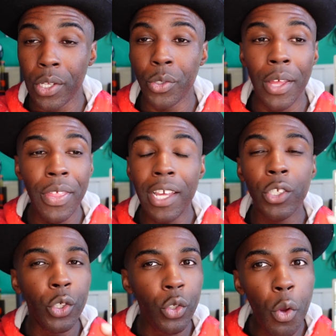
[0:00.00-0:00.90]
So I think
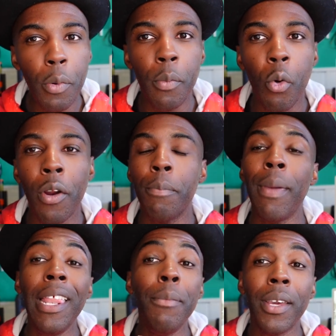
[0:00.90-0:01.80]
it's super important
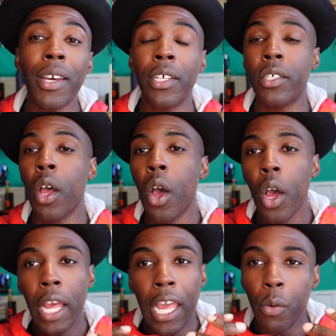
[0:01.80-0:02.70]
mainly because
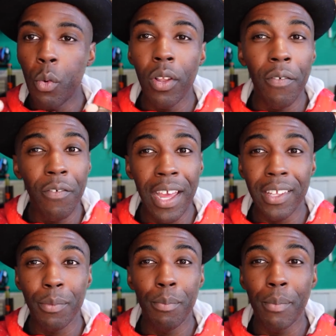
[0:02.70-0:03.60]
it will
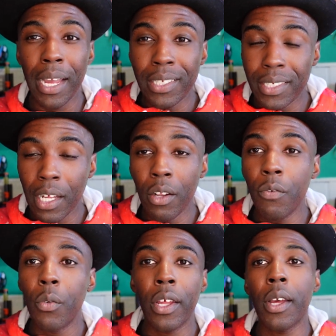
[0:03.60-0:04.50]
affect
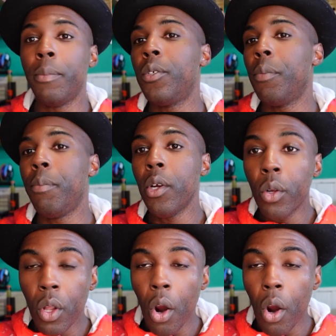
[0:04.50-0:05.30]
myself when it comes to mural